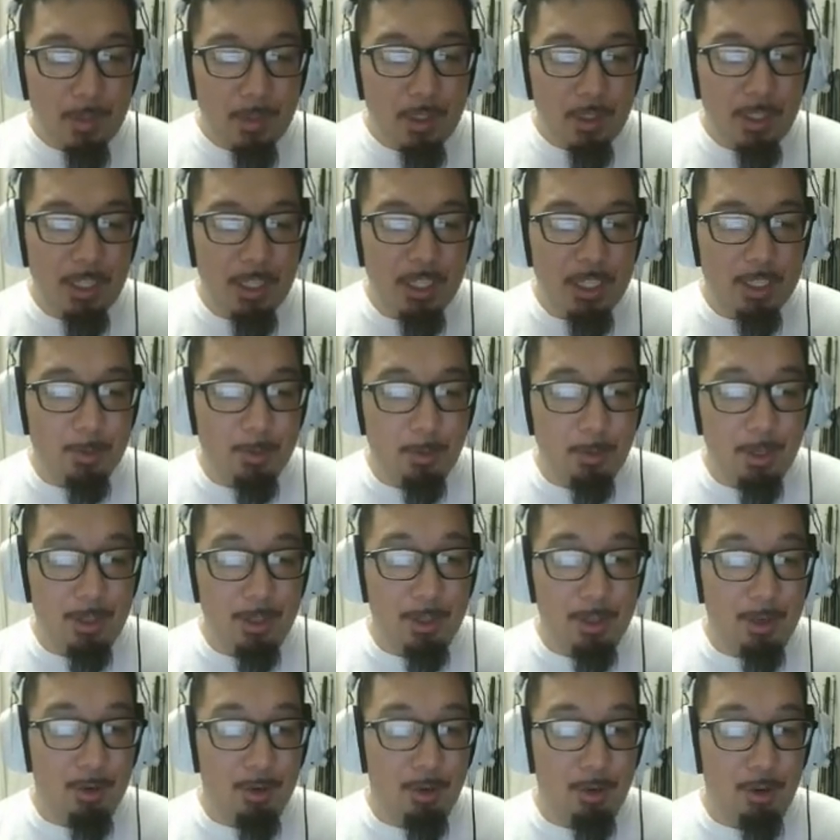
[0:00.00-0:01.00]
he's one of
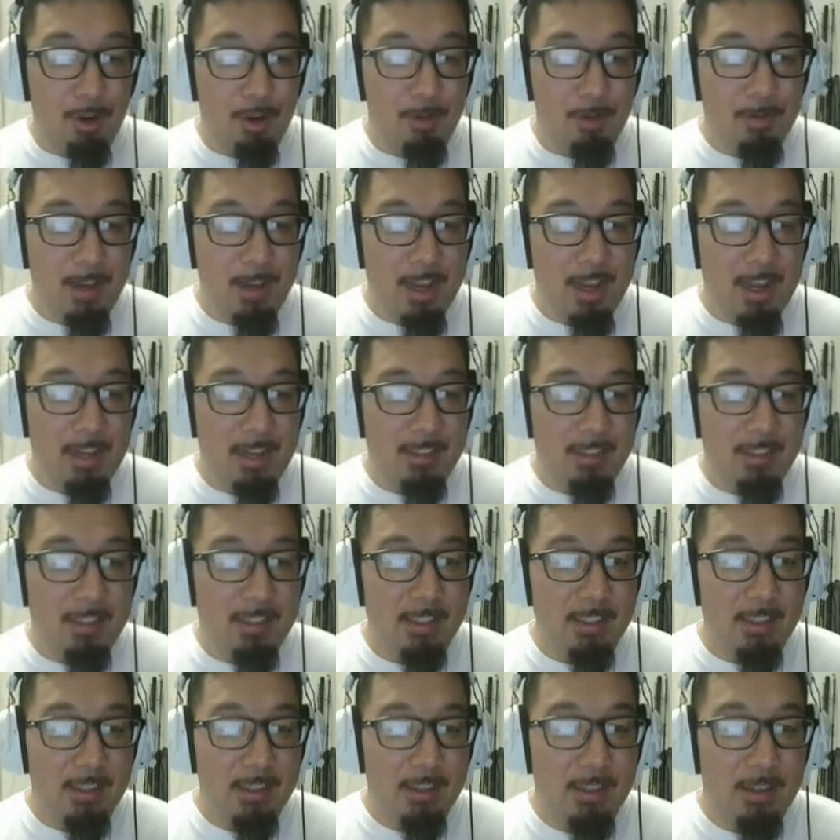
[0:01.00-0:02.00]
their
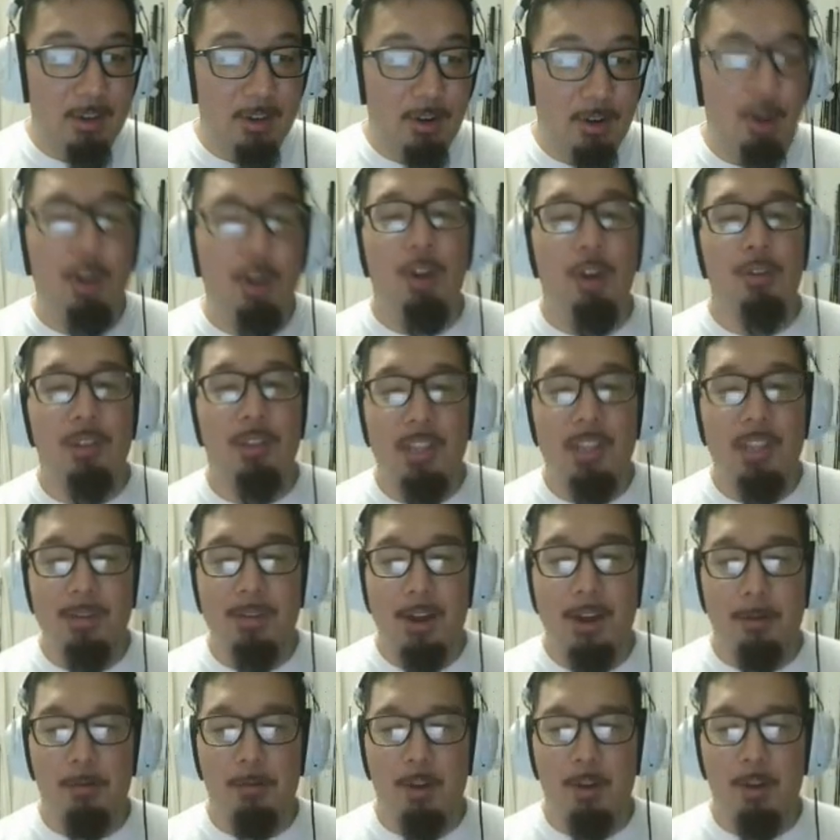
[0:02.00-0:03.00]
cornerbacks. Oh no,
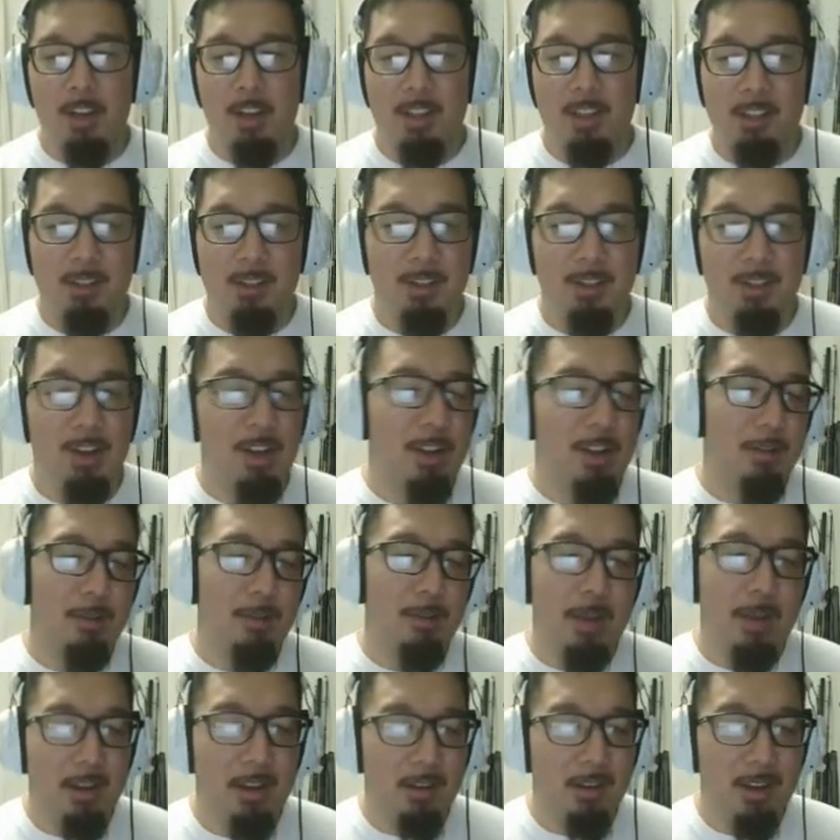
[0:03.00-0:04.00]
Levi Wallace. No, never
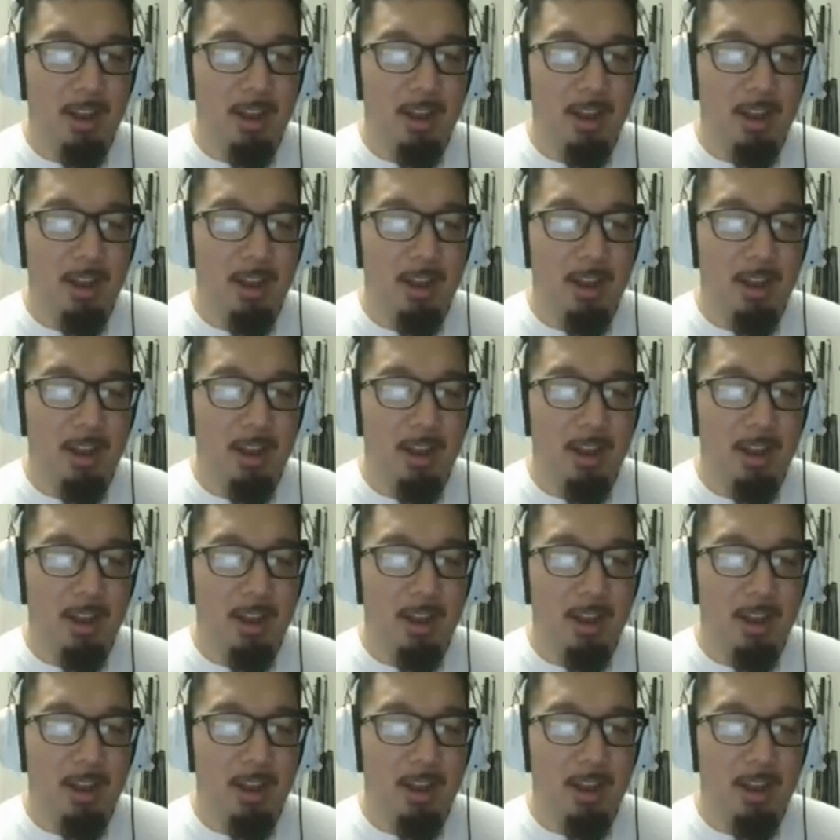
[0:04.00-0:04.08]
mind.